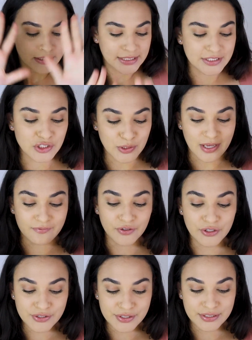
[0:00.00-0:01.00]
let's do that
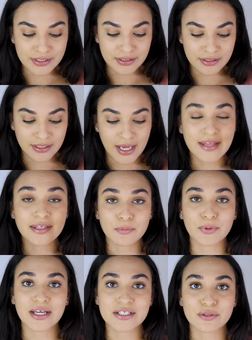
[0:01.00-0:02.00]
first, and then
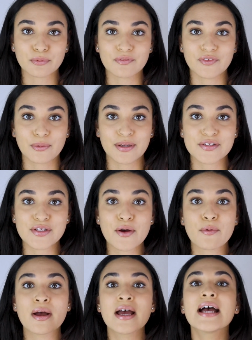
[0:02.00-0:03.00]
we'll get to reviewing.
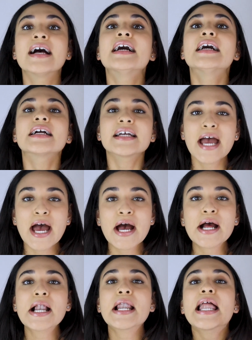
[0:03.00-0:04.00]
So,
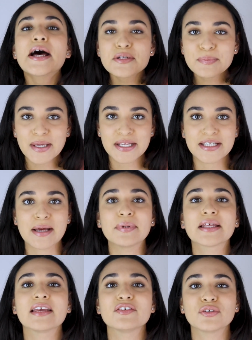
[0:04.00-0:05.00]
Cloud Paint
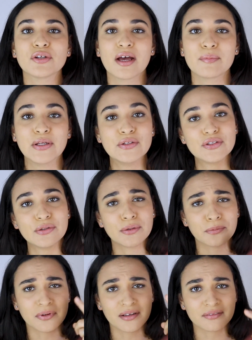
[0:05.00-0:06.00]
application coming to you
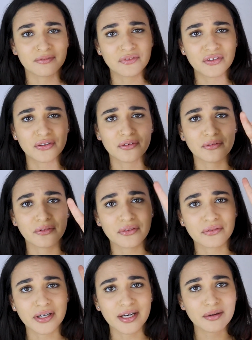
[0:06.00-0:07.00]
in 1, 2,
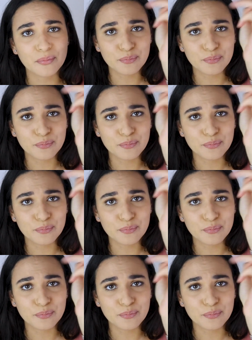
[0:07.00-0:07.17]
3.